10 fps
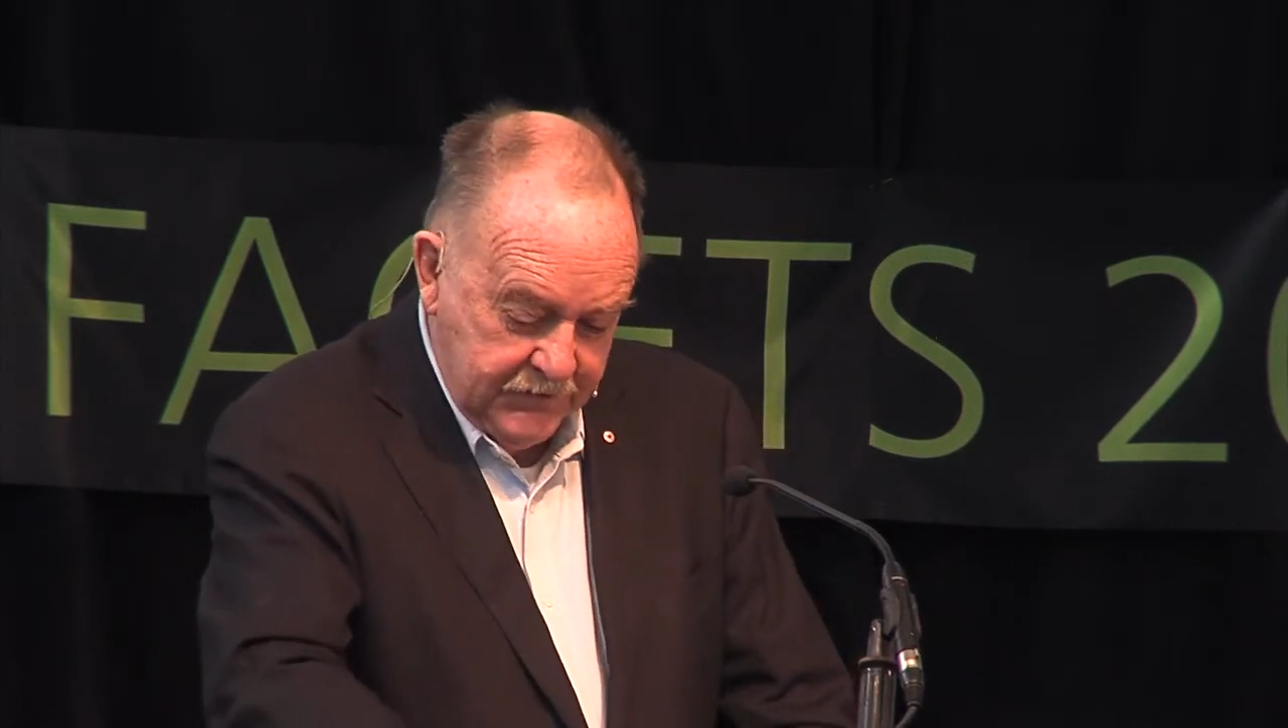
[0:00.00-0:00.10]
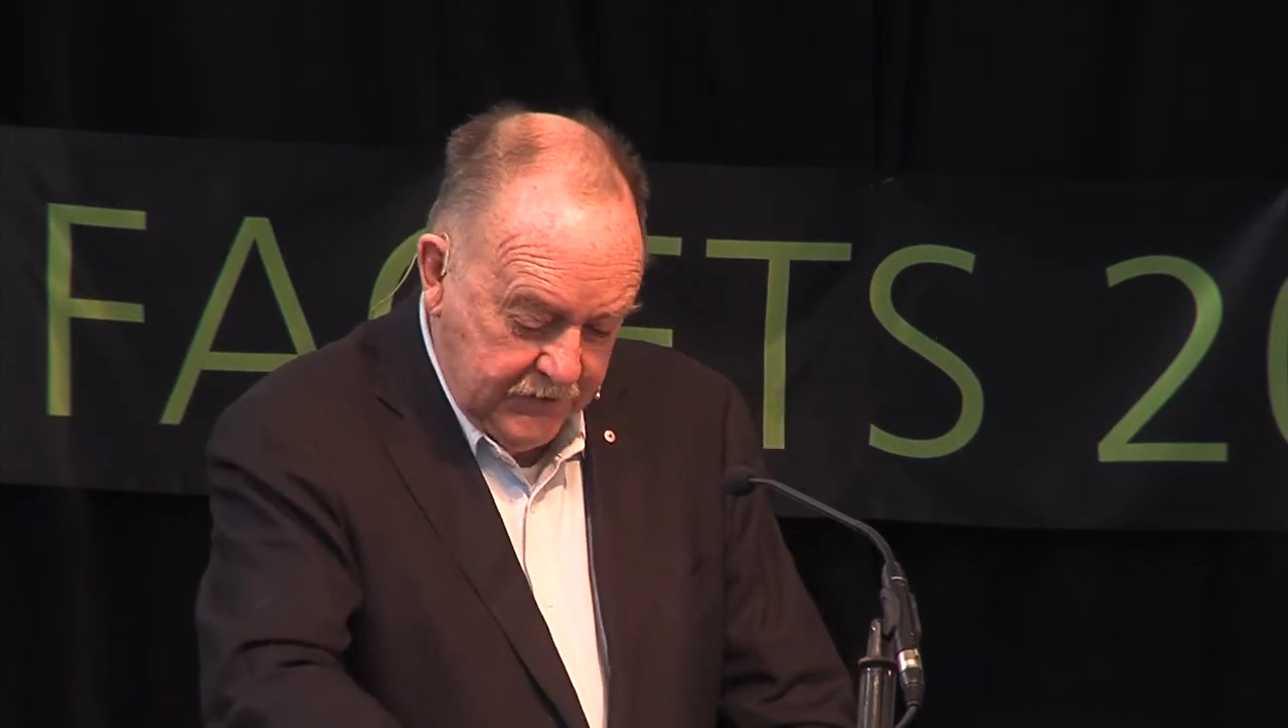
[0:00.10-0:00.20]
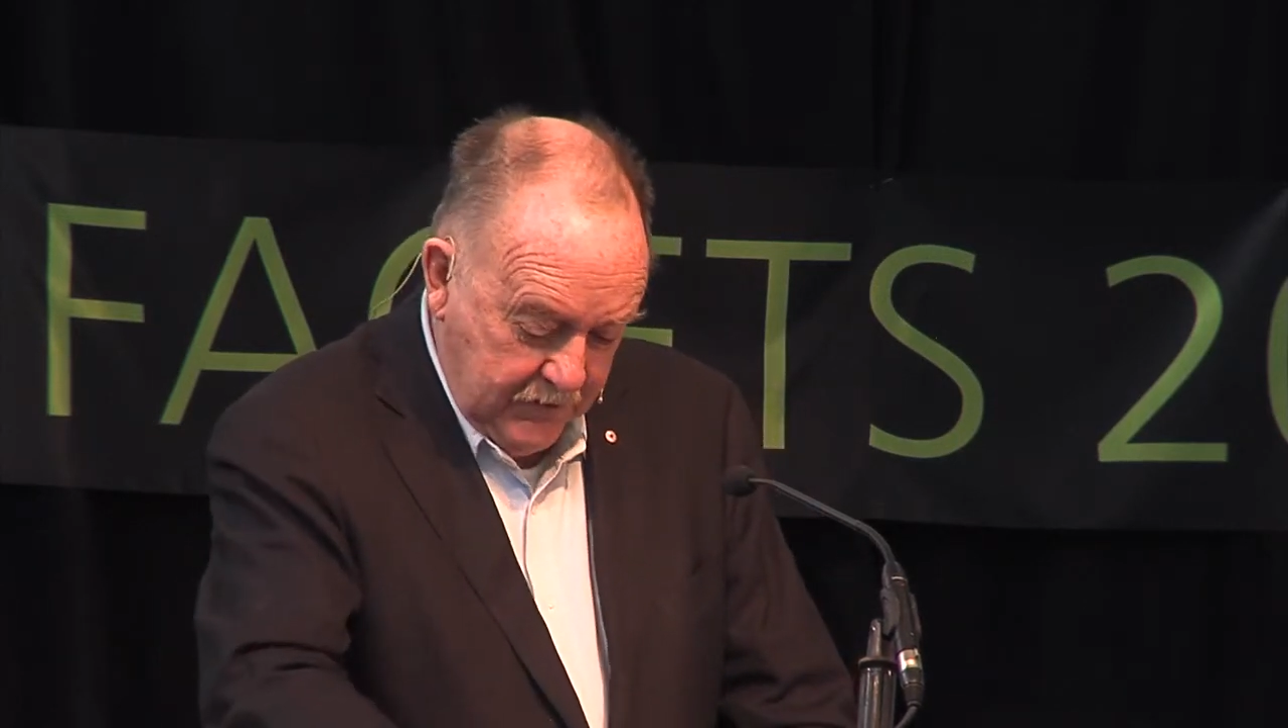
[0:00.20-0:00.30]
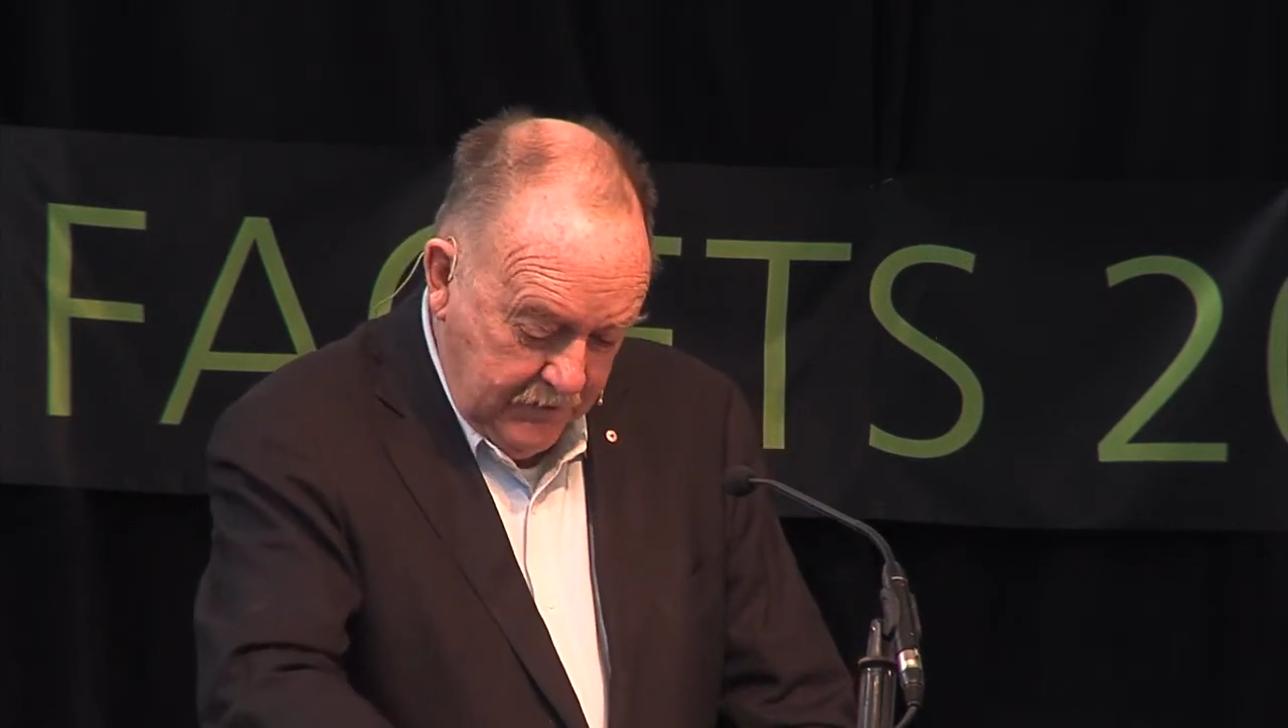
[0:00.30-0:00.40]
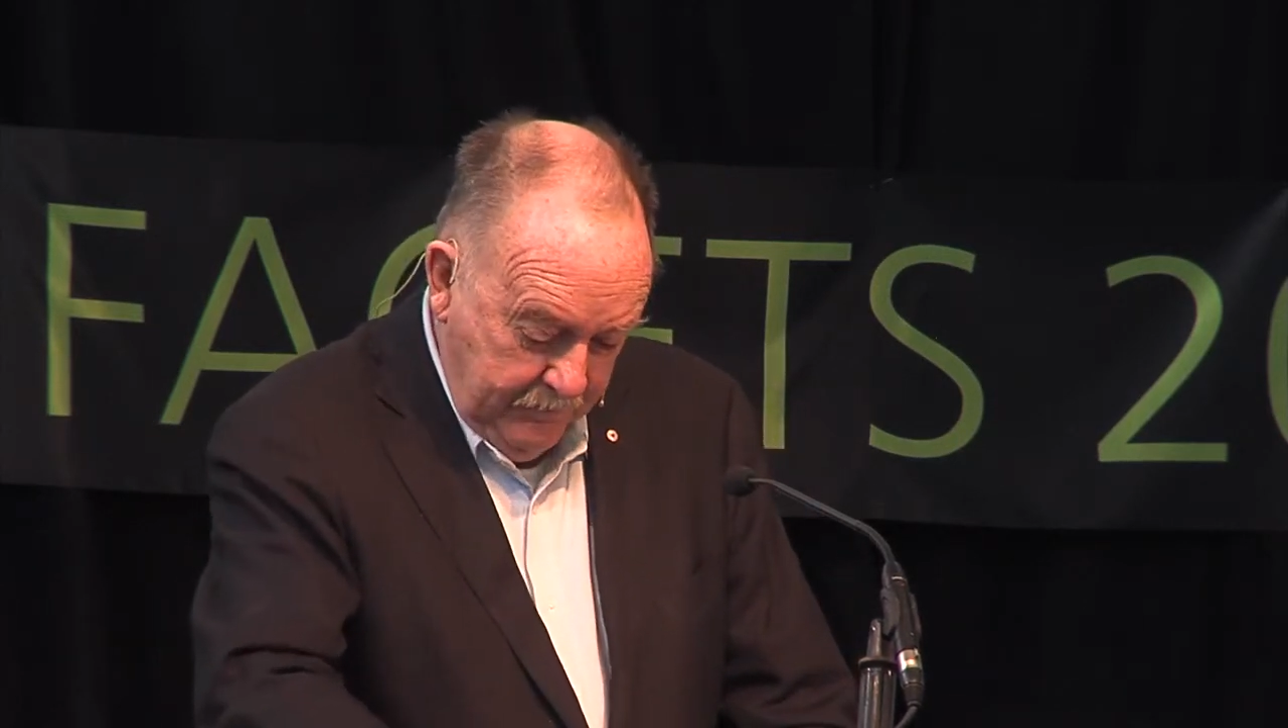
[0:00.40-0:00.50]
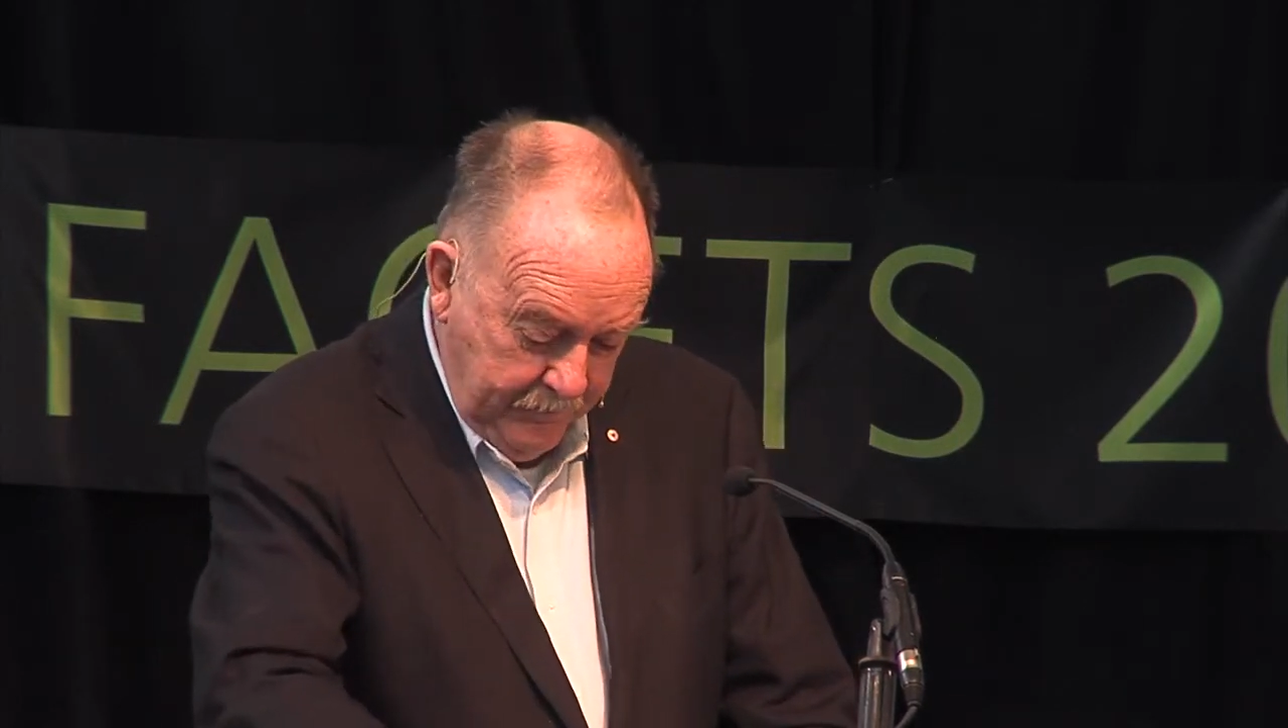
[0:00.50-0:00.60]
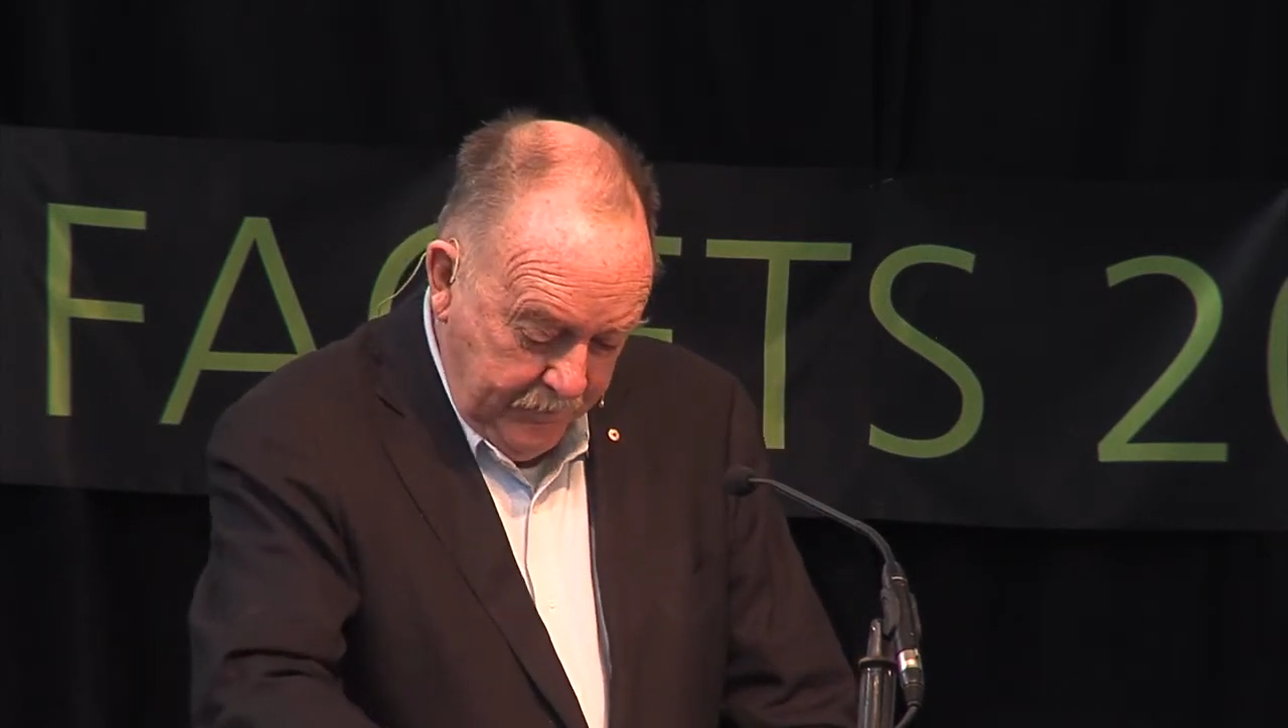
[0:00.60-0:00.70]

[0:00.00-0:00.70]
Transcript: certain